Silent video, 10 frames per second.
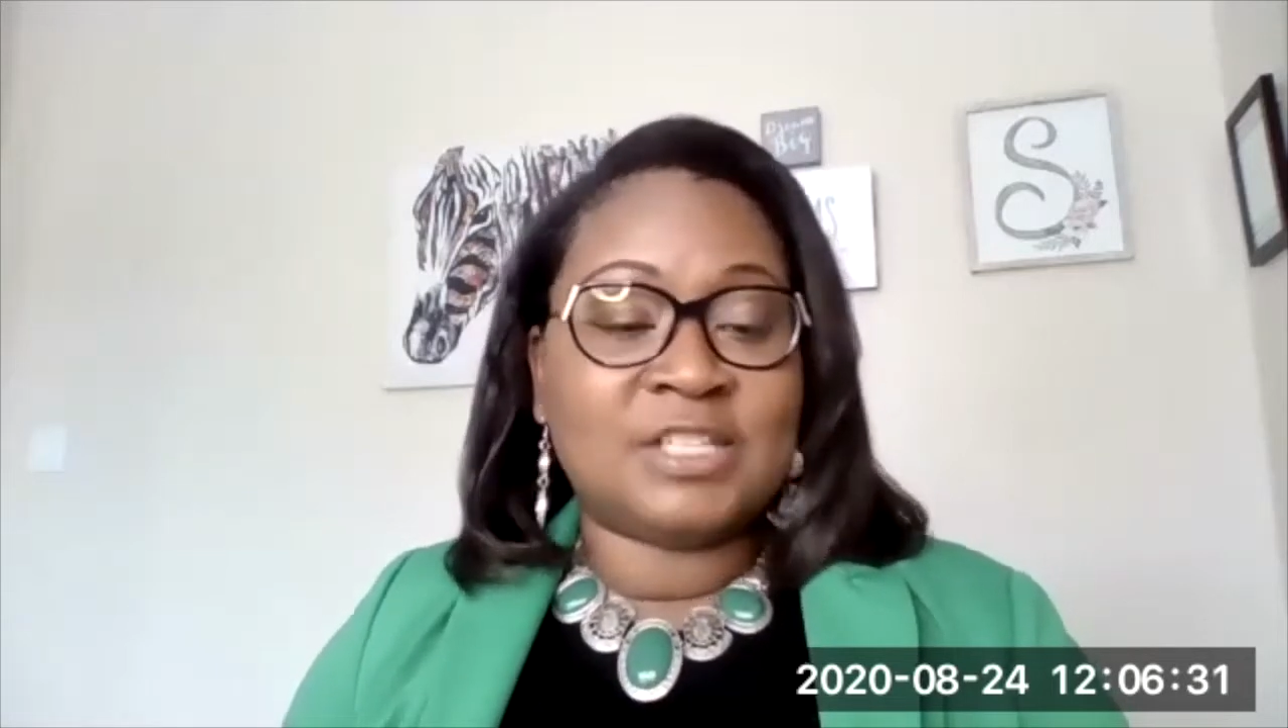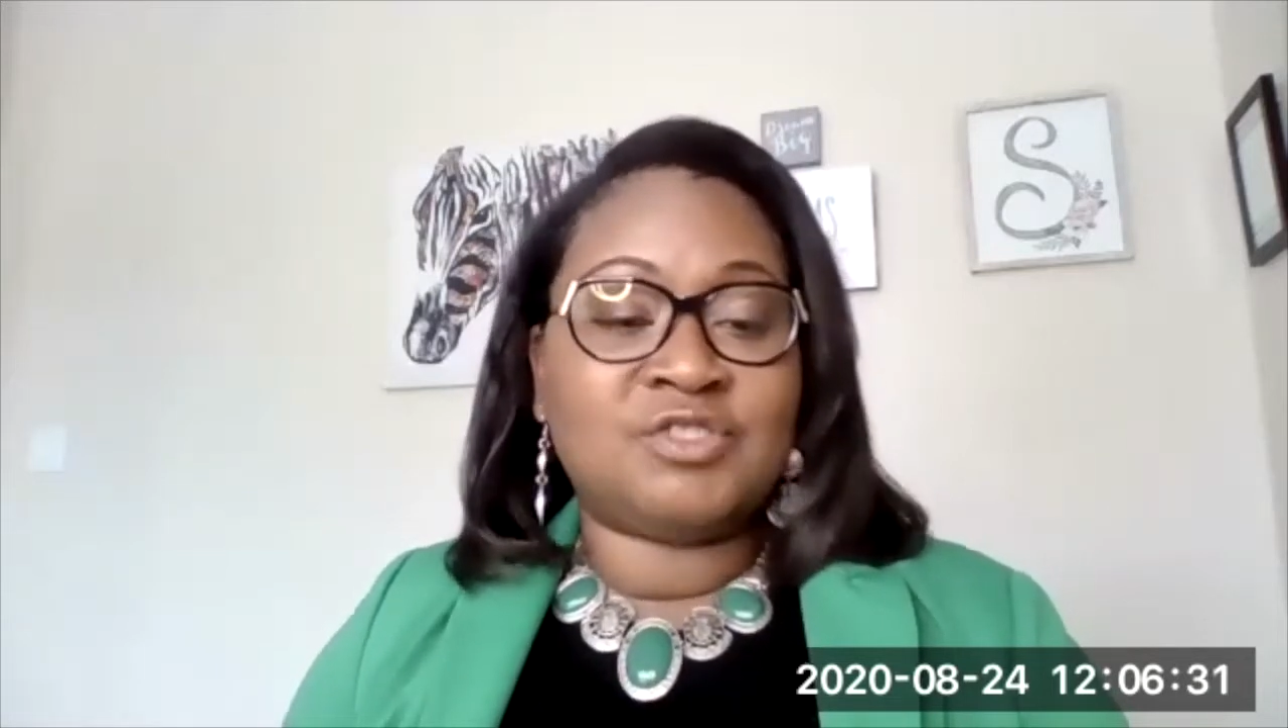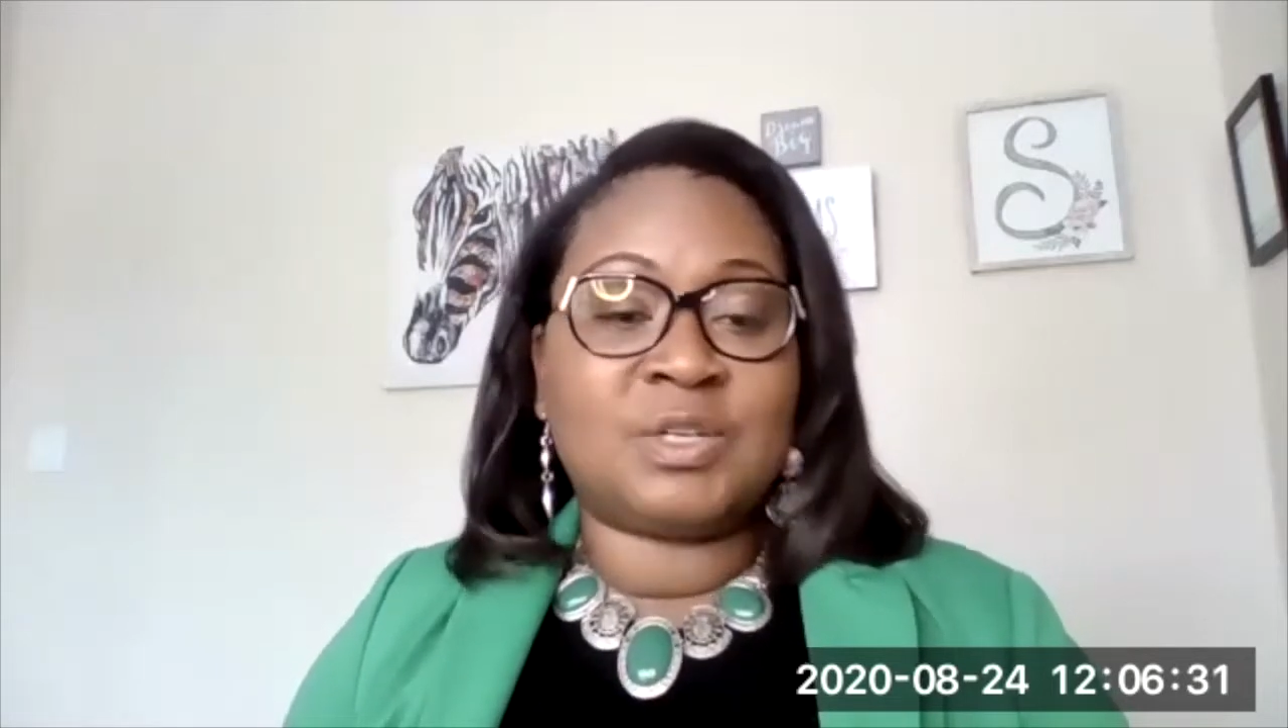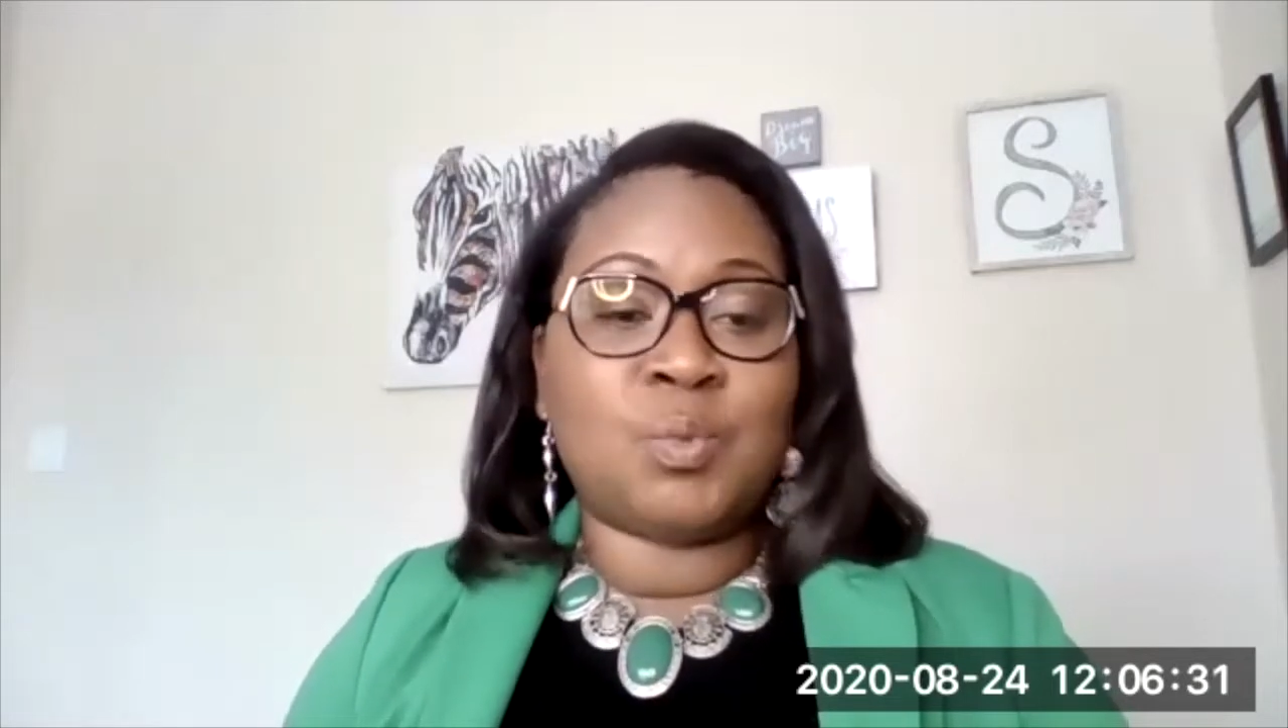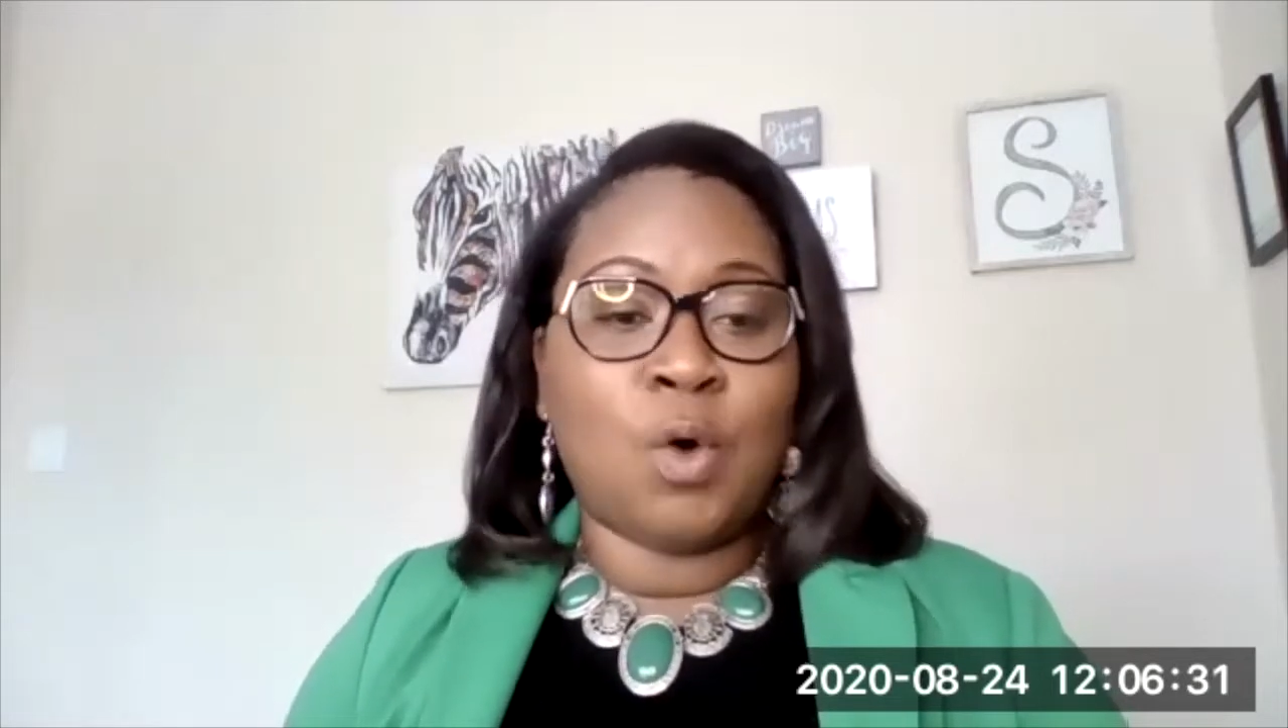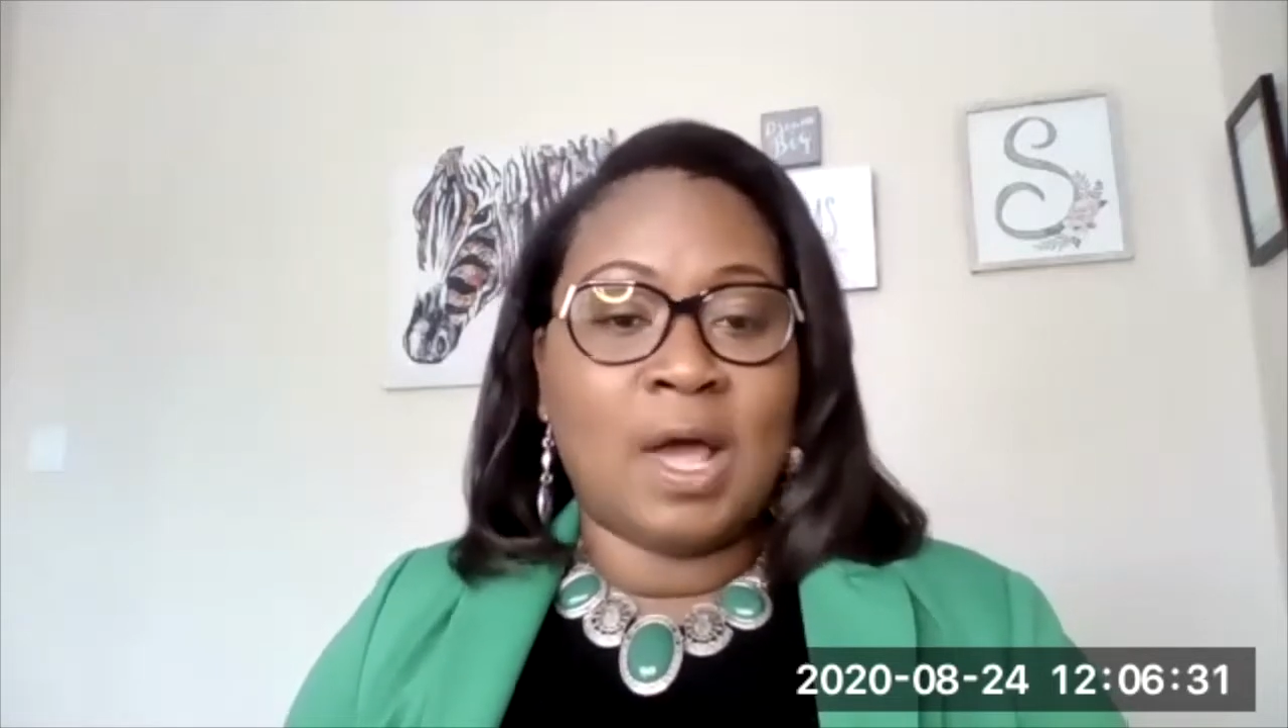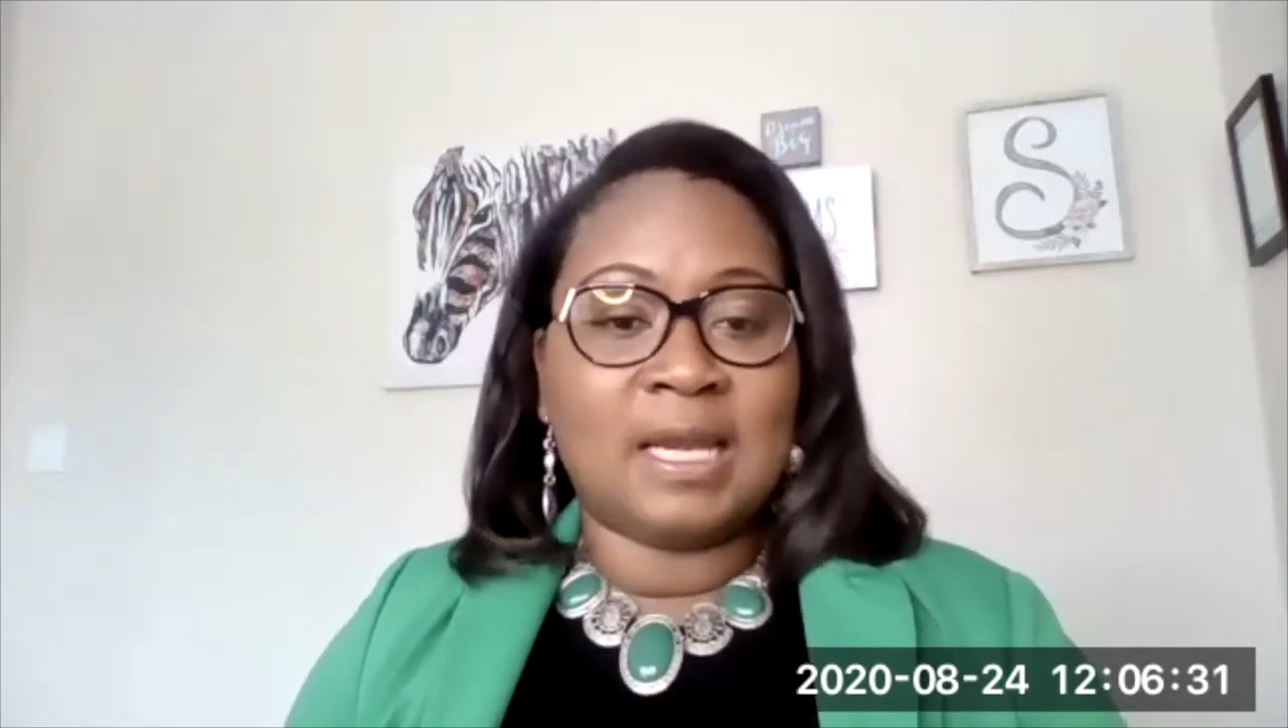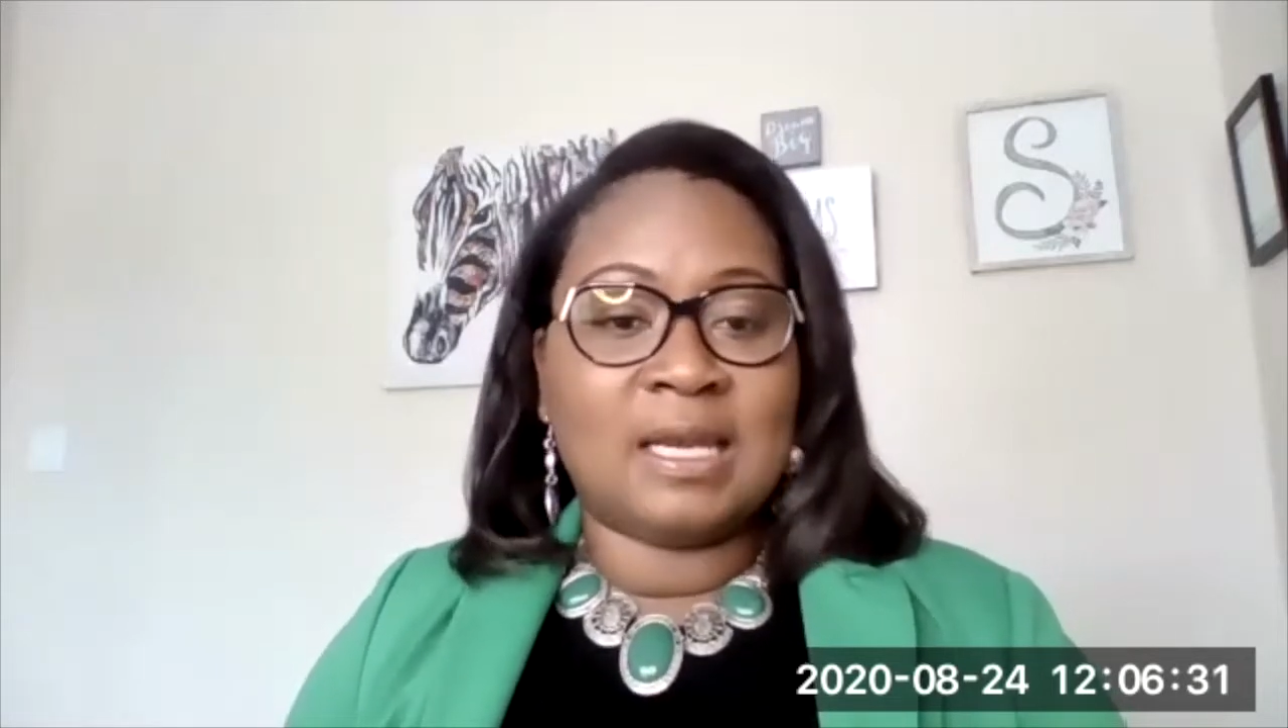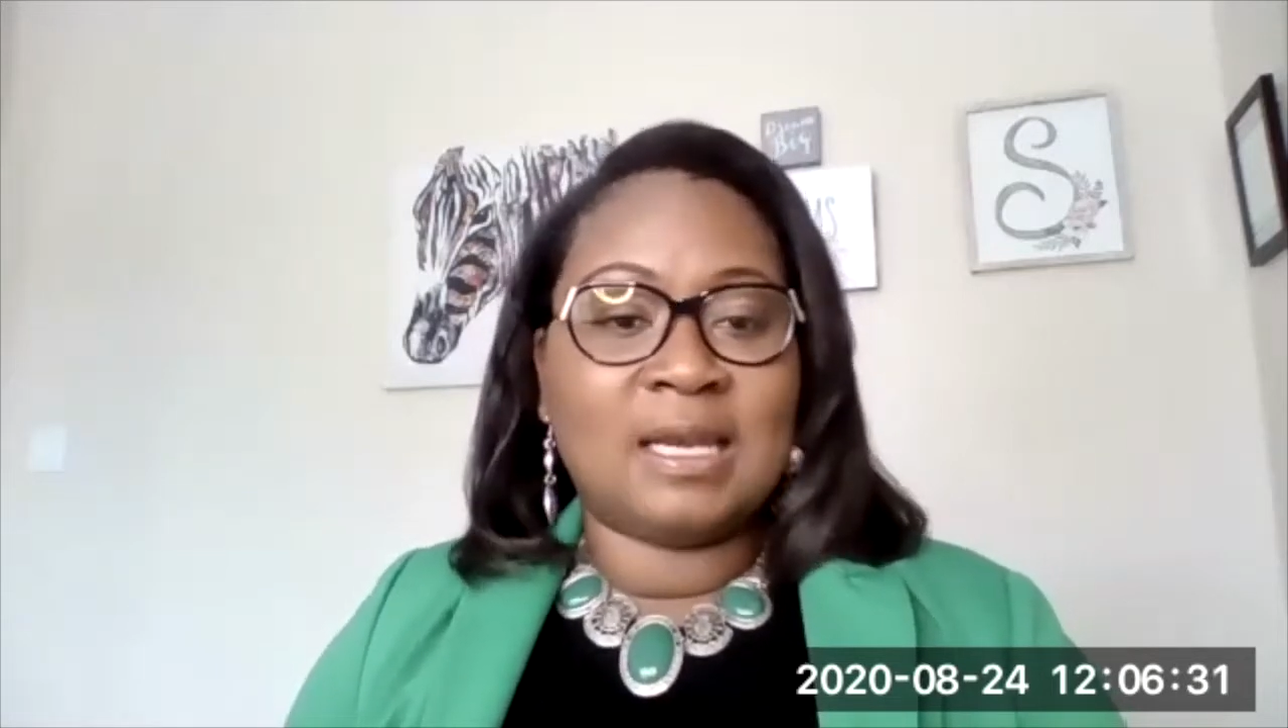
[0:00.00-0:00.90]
District 1.